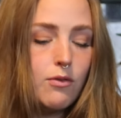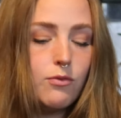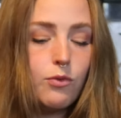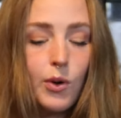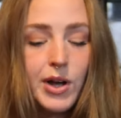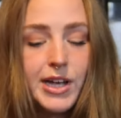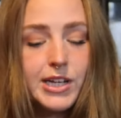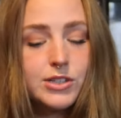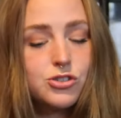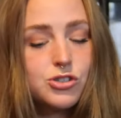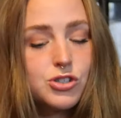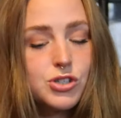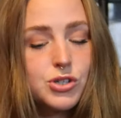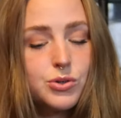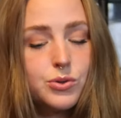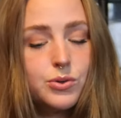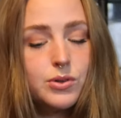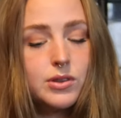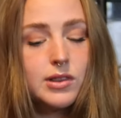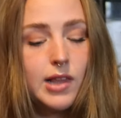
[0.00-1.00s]
Voyage
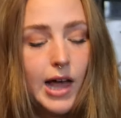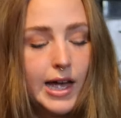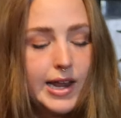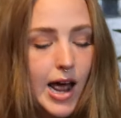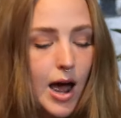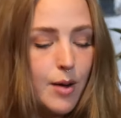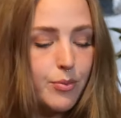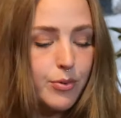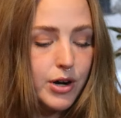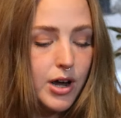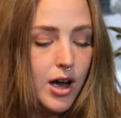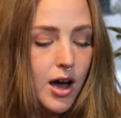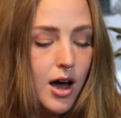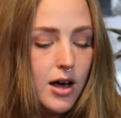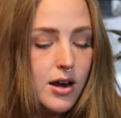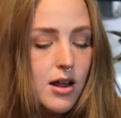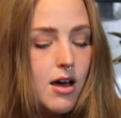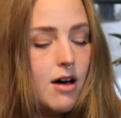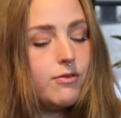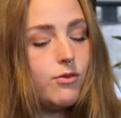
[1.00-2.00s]
to Light
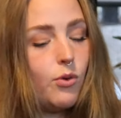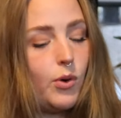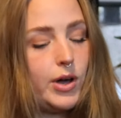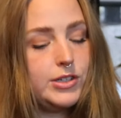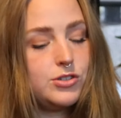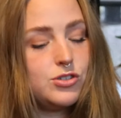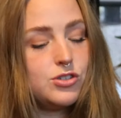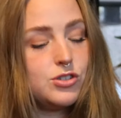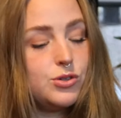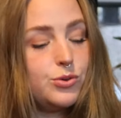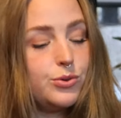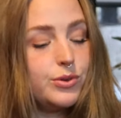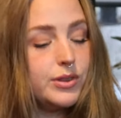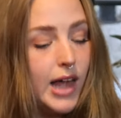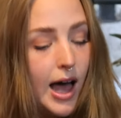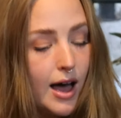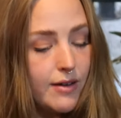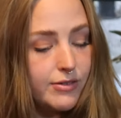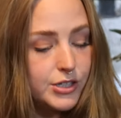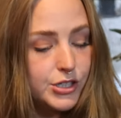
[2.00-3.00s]
Apricot, a Voyage to
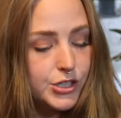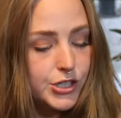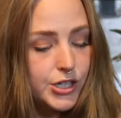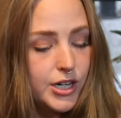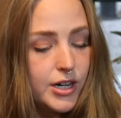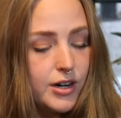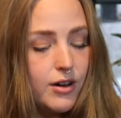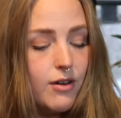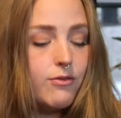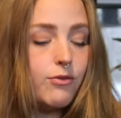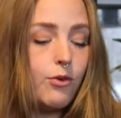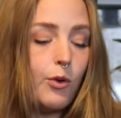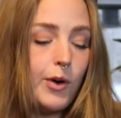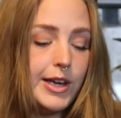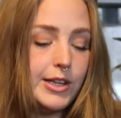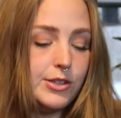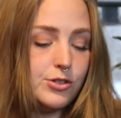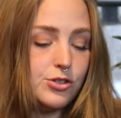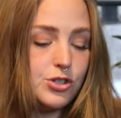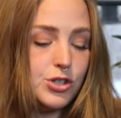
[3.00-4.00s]
Lavender,
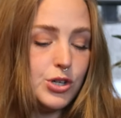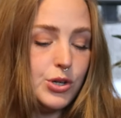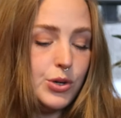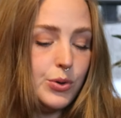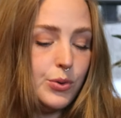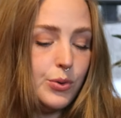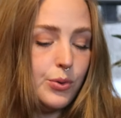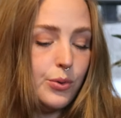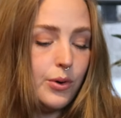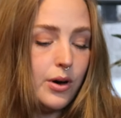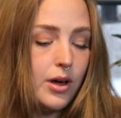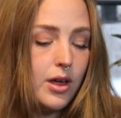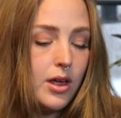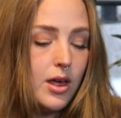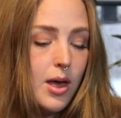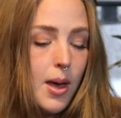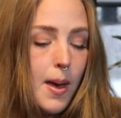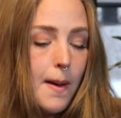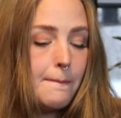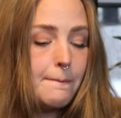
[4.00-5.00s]
Voyage to
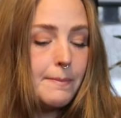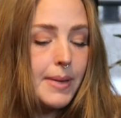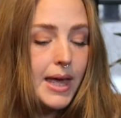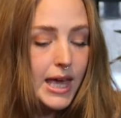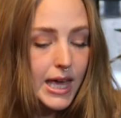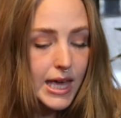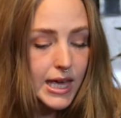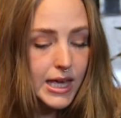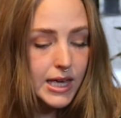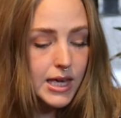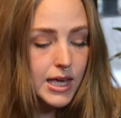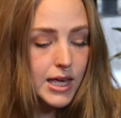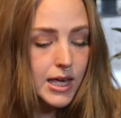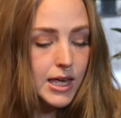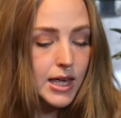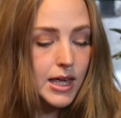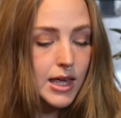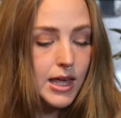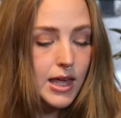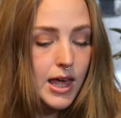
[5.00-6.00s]
Pink,
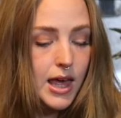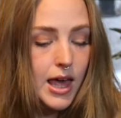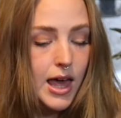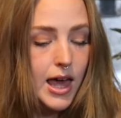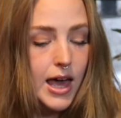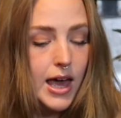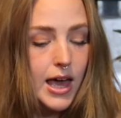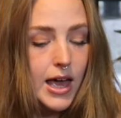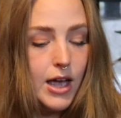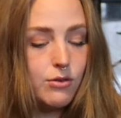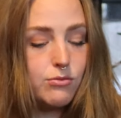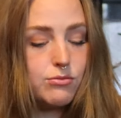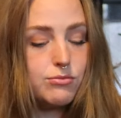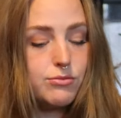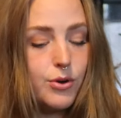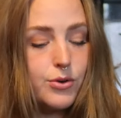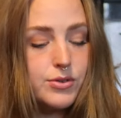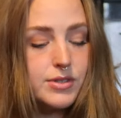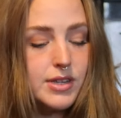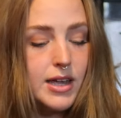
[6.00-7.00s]
a
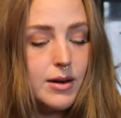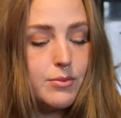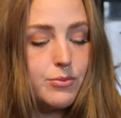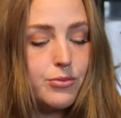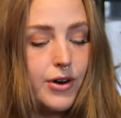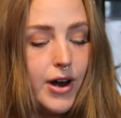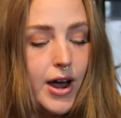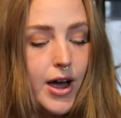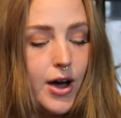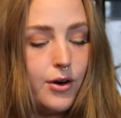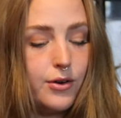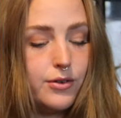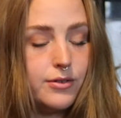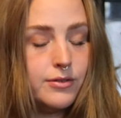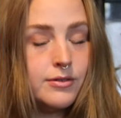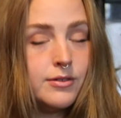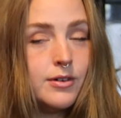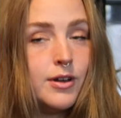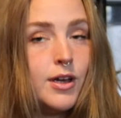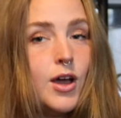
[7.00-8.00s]
Roseanne
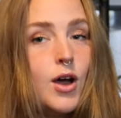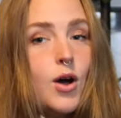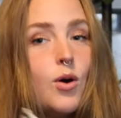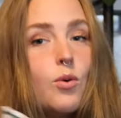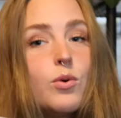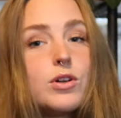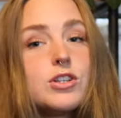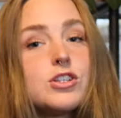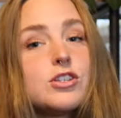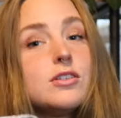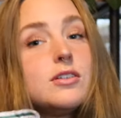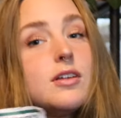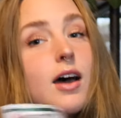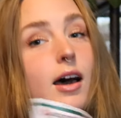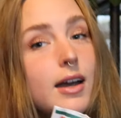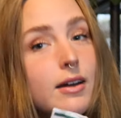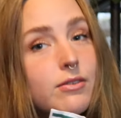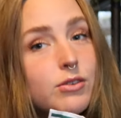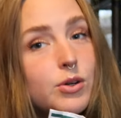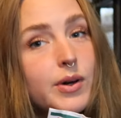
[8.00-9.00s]
Brown, which
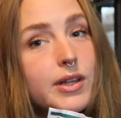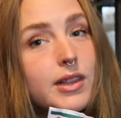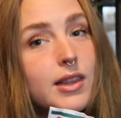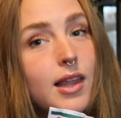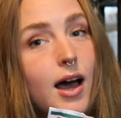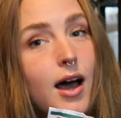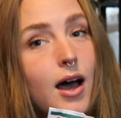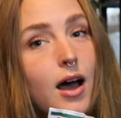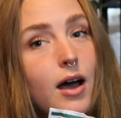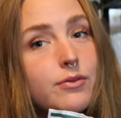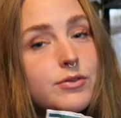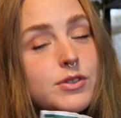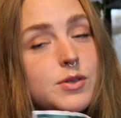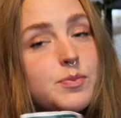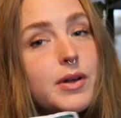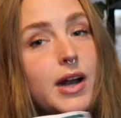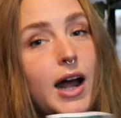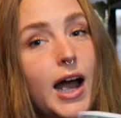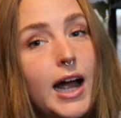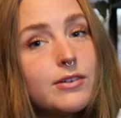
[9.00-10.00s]
not everyone loves,
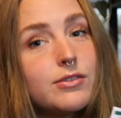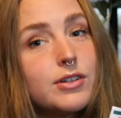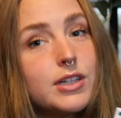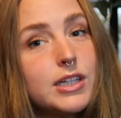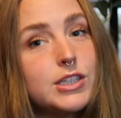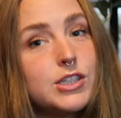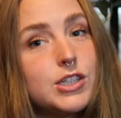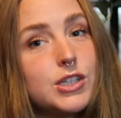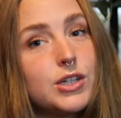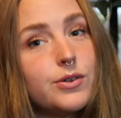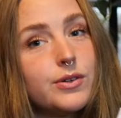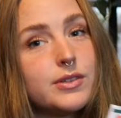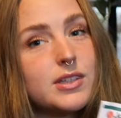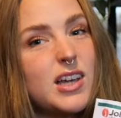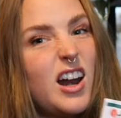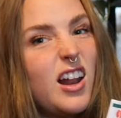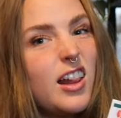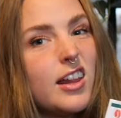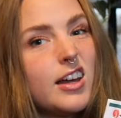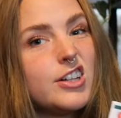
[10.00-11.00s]
but I really do. It's
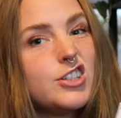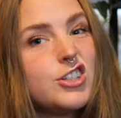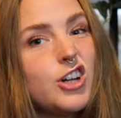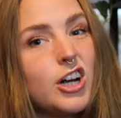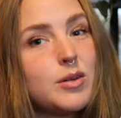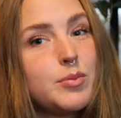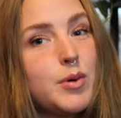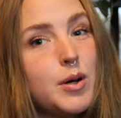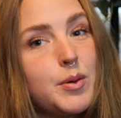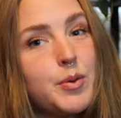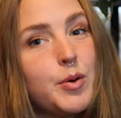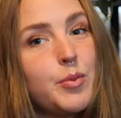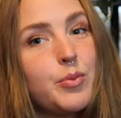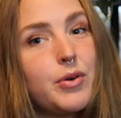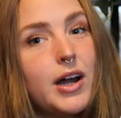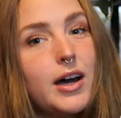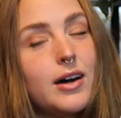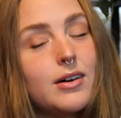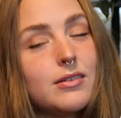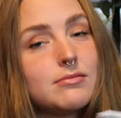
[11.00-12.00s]
kind of like a dark purple
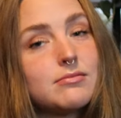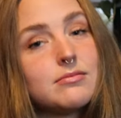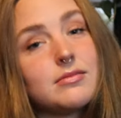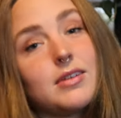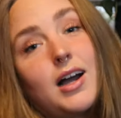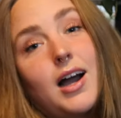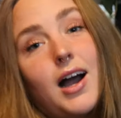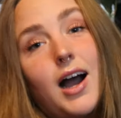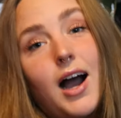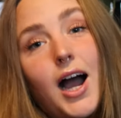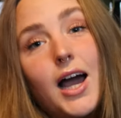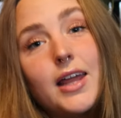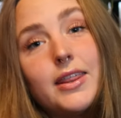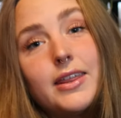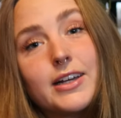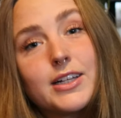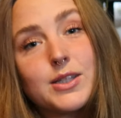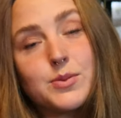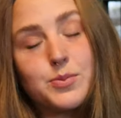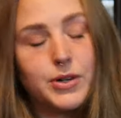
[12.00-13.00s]
brown. I
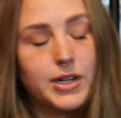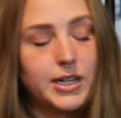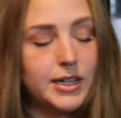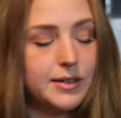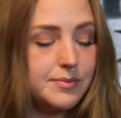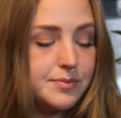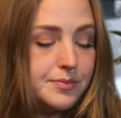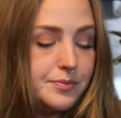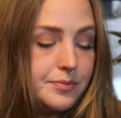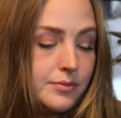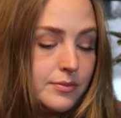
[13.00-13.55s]
think it's pretty.